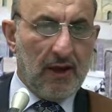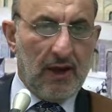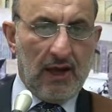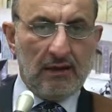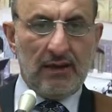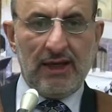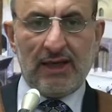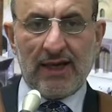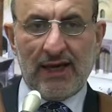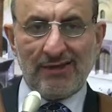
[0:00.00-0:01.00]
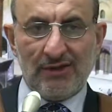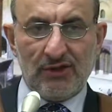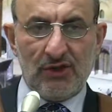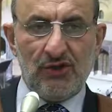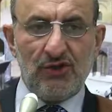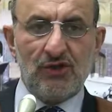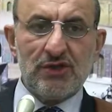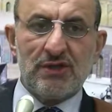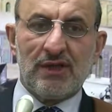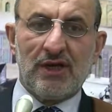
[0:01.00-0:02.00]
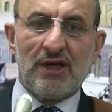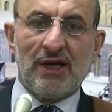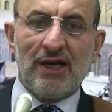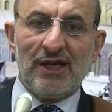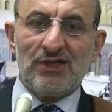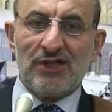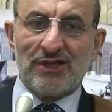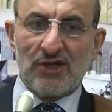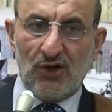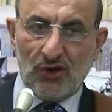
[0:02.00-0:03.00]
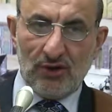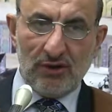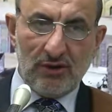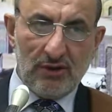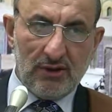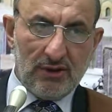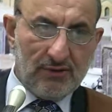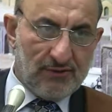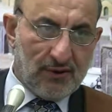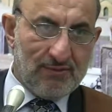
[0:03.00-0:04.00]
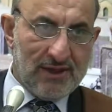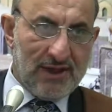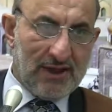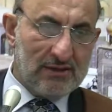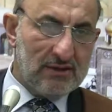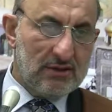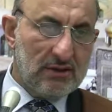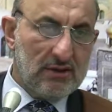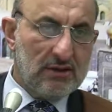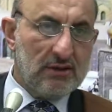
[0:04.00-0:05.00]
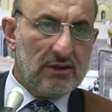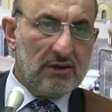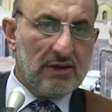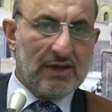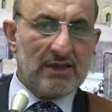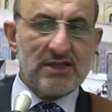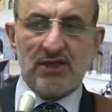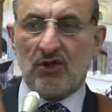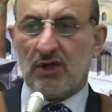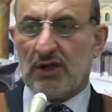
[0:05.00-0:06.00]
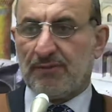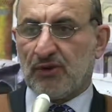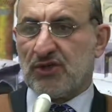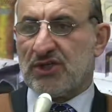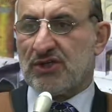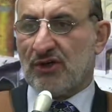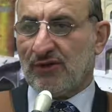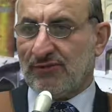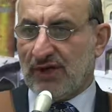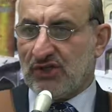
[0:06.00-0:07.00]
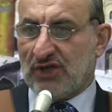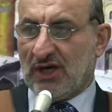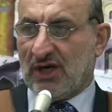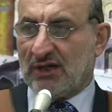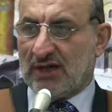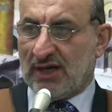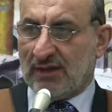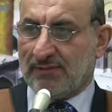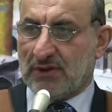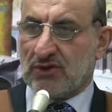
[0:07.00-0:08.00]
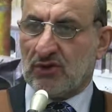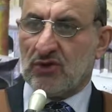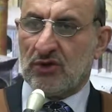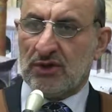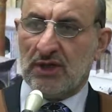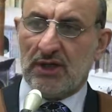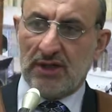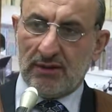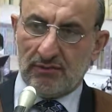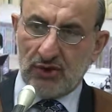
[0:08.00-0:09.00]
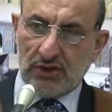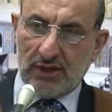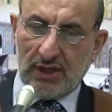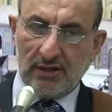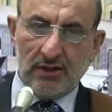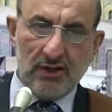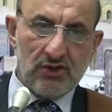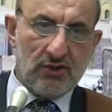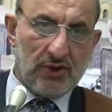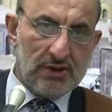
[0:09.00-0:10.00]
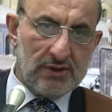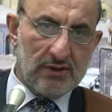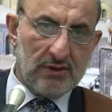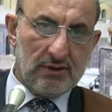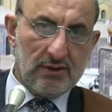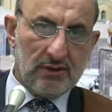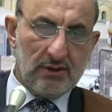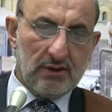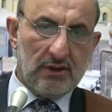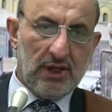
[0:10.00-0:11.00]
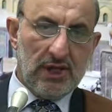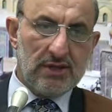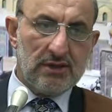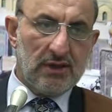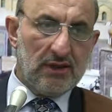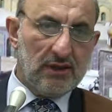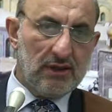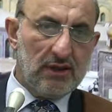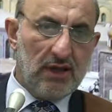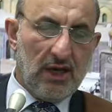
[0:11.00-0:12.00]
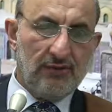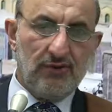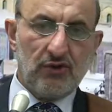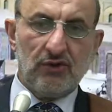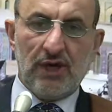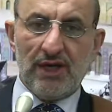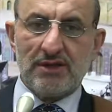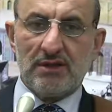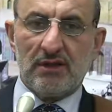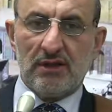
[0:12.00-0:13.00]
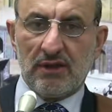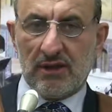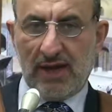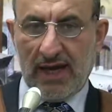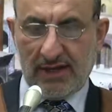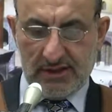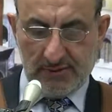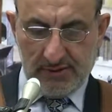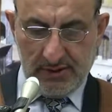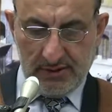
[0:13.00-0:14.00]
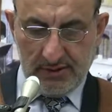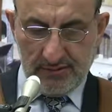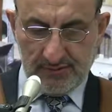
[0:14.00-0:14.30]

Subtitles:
And he can deduce the religious law from that. That is called the process of ijtihad, and the person called mujtahid, a jurist. His view is accepted.